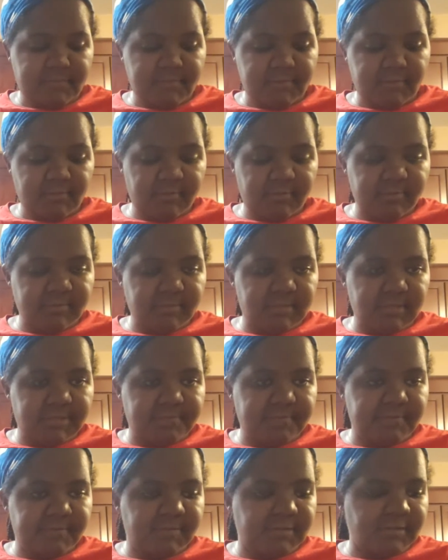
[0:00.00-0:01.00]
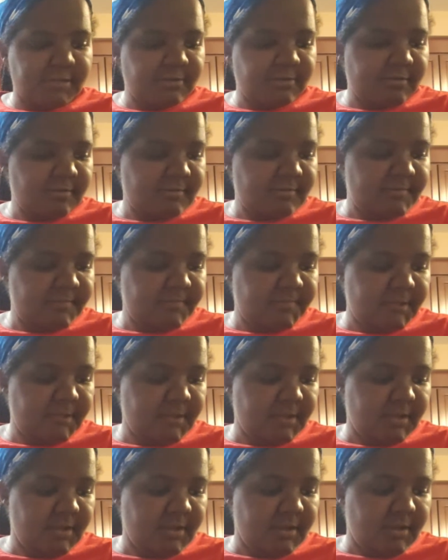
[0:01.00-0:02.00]
room temperature,
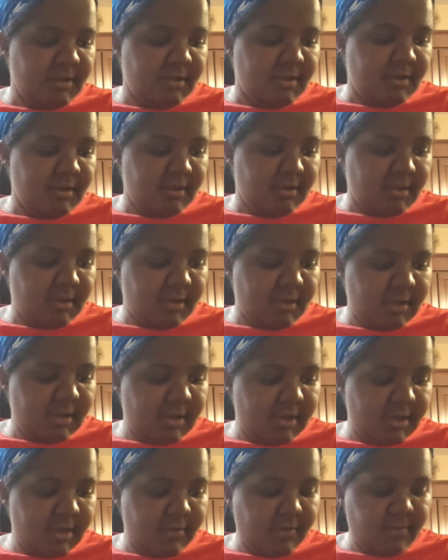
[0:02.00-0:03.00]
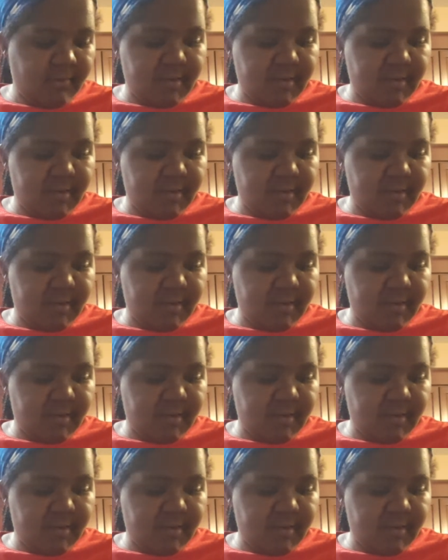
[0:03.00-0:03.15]
and